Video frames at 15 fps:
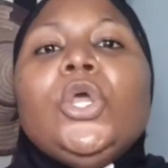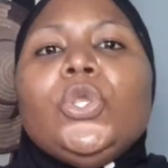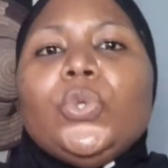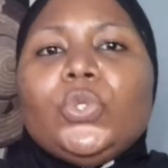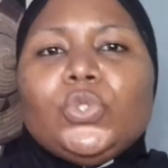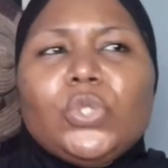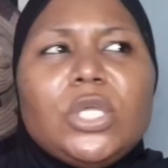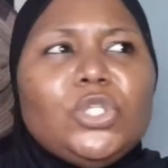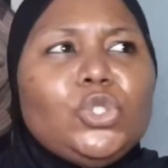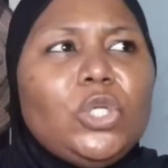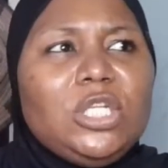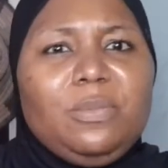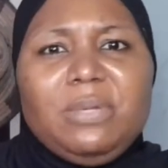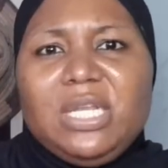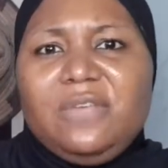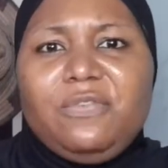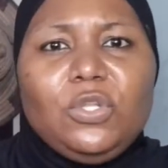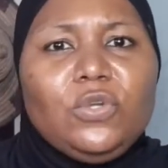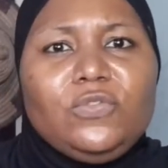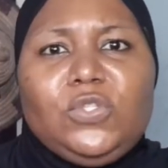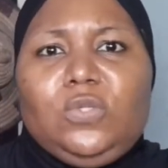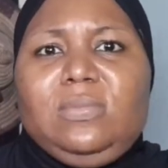you want to enjoy the benefit
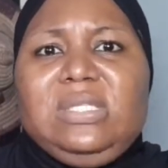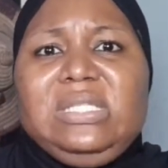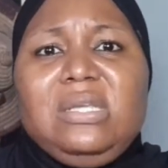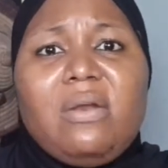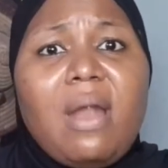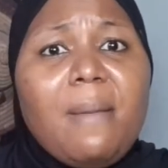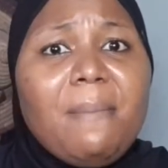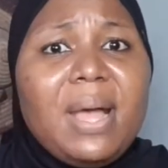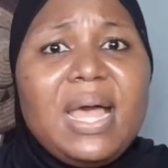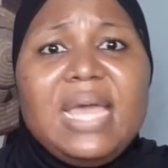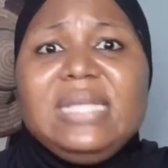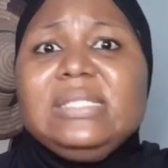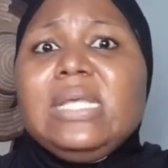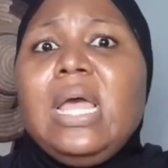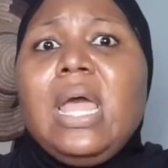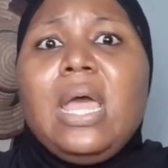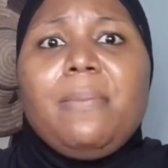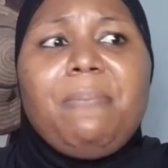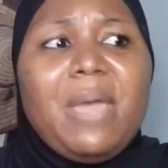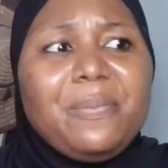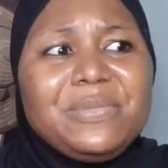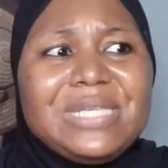of some ceramides,
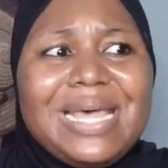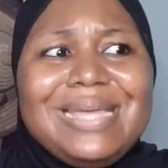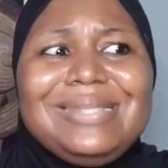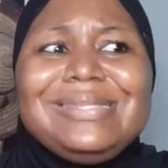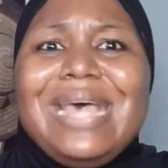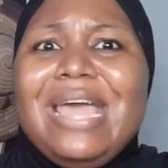peptides.